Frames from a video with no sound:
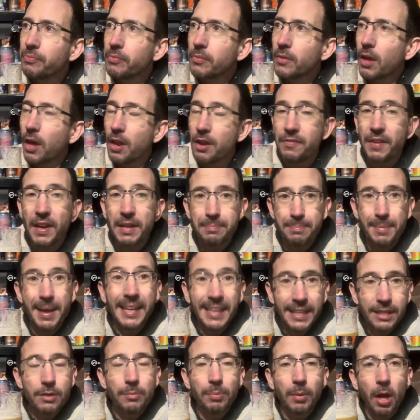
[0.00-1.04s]
And I've had many
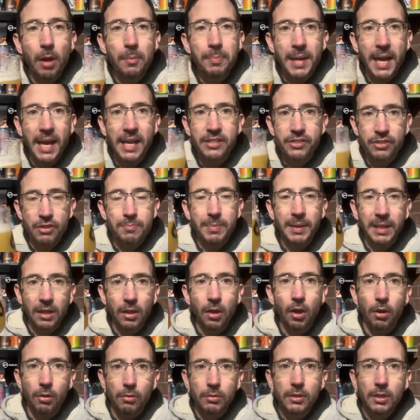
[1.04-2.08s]
double IPAs that have been a
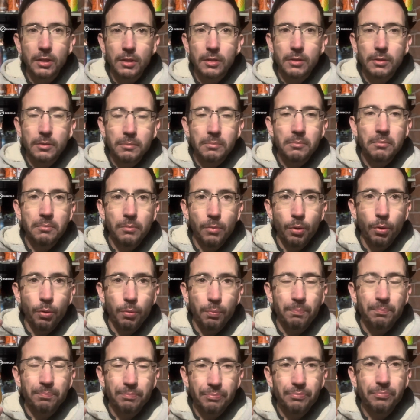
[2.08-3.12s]
lot more,
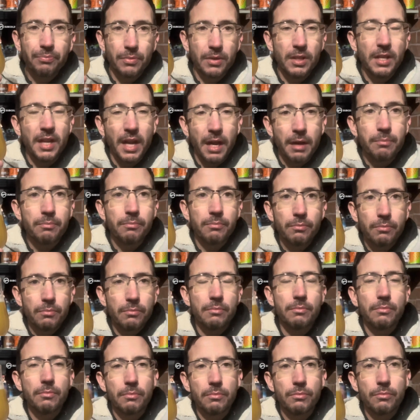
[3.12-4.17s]

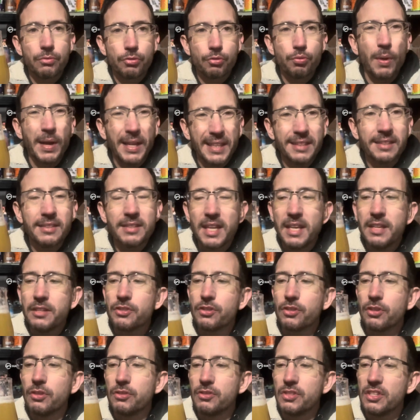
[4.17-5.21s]
sweet than this
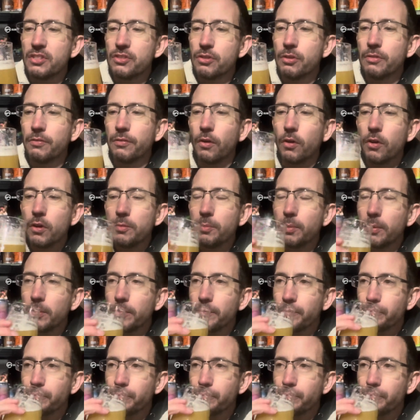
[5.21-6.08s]
because it's unavoidable.